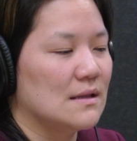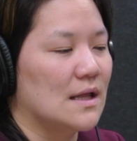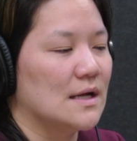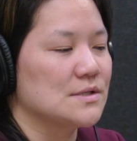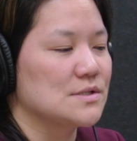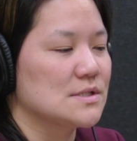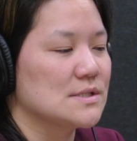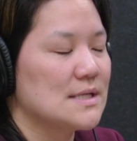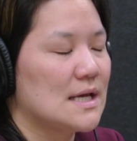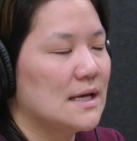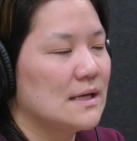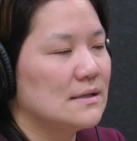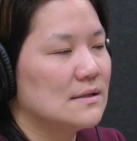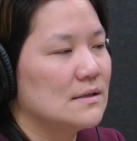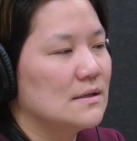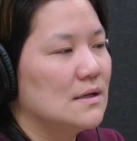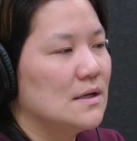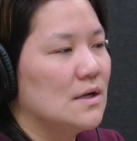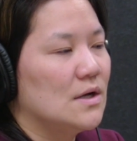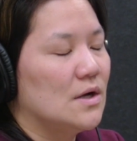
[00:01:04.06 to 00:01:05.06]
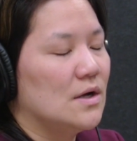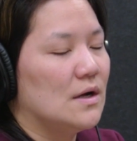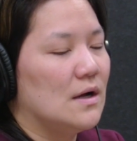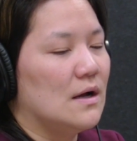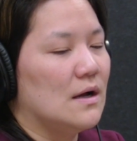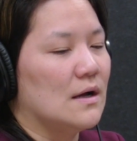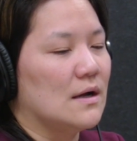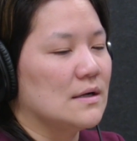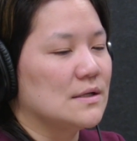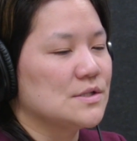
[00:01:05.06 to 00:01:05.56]
Elijah said,
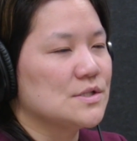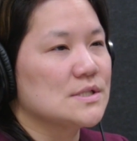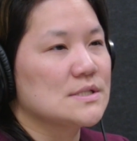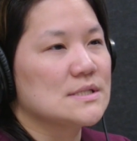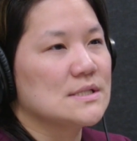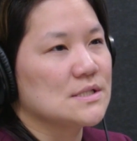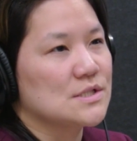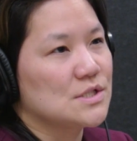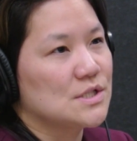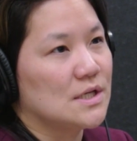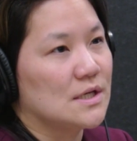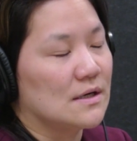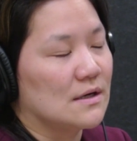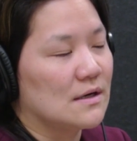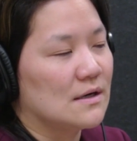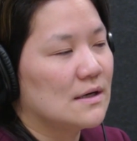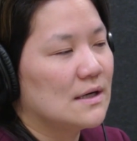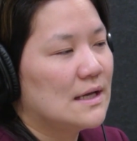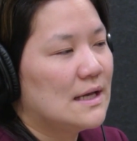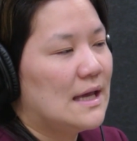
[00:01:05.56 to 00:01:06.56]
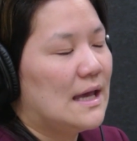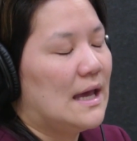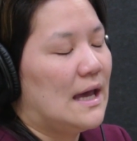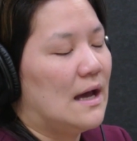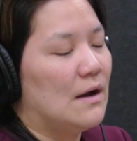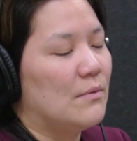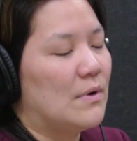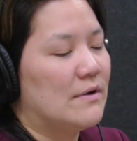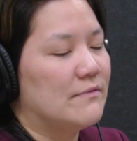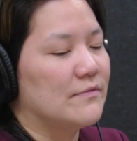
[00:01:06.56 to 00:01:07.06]
just this year.
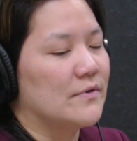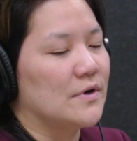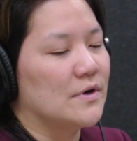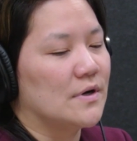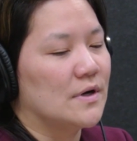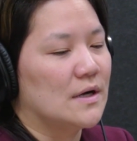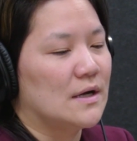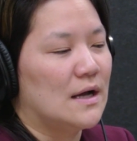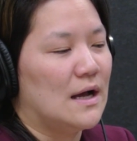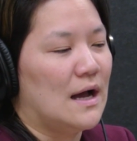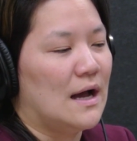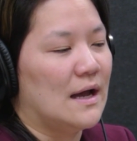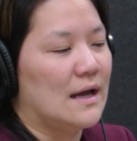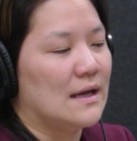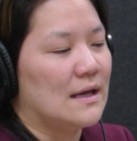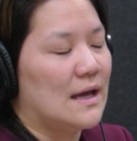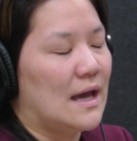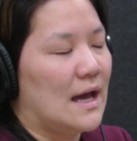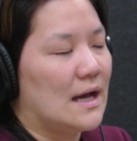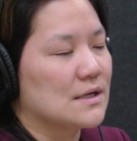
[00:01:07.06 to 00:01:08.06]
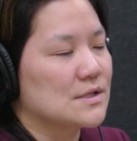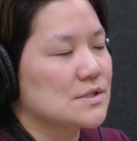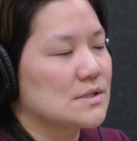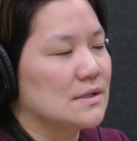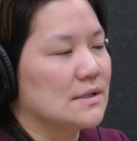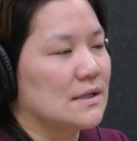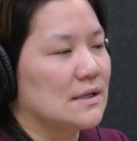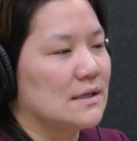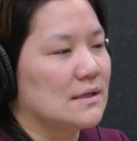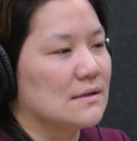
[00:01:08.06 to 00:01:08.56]
However, I
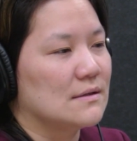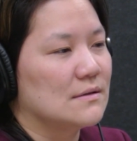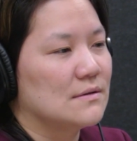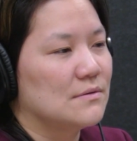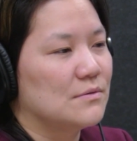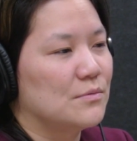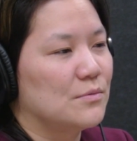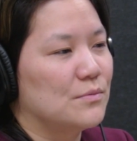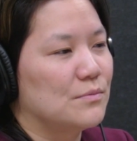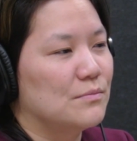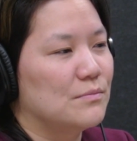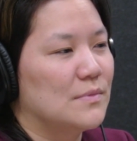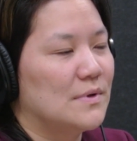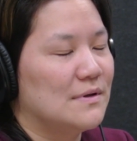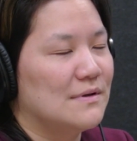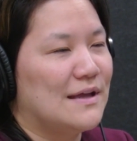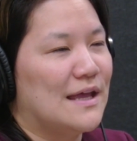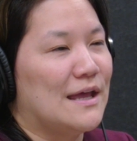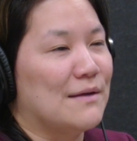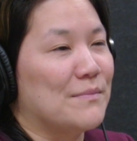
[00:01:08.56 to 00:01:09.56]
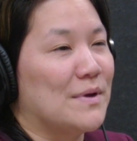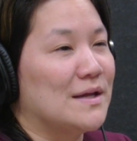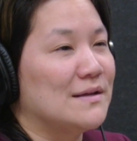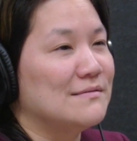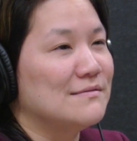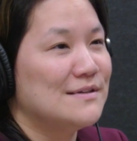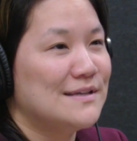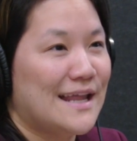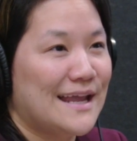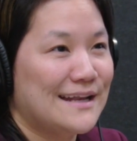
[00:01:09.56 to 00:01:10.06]
actually am a
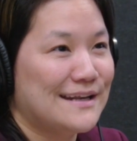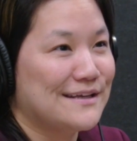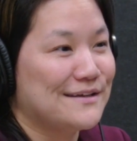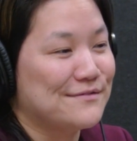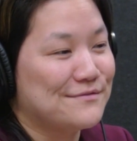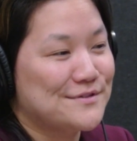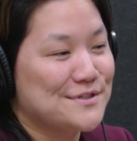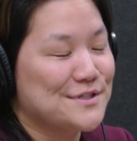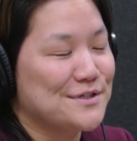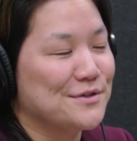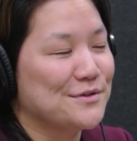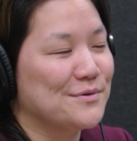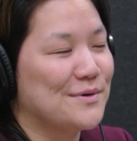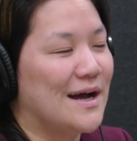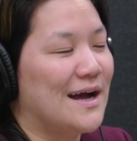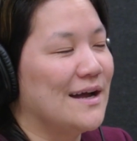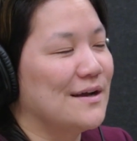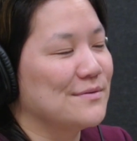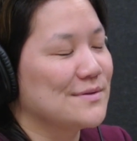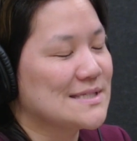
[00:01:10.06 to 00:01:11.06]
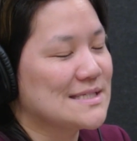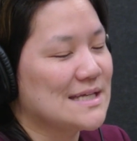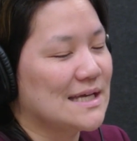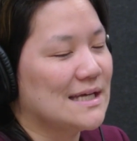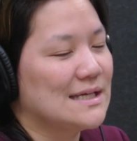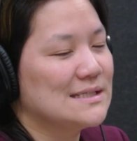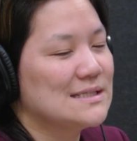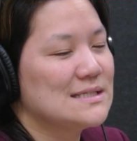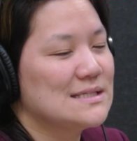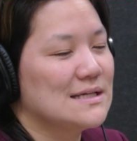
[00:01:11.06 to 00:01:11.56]
native to Iowa
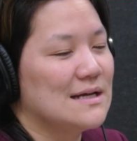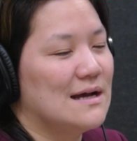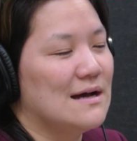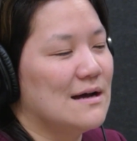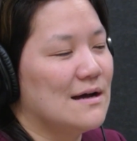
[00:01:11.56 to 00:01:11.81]
State.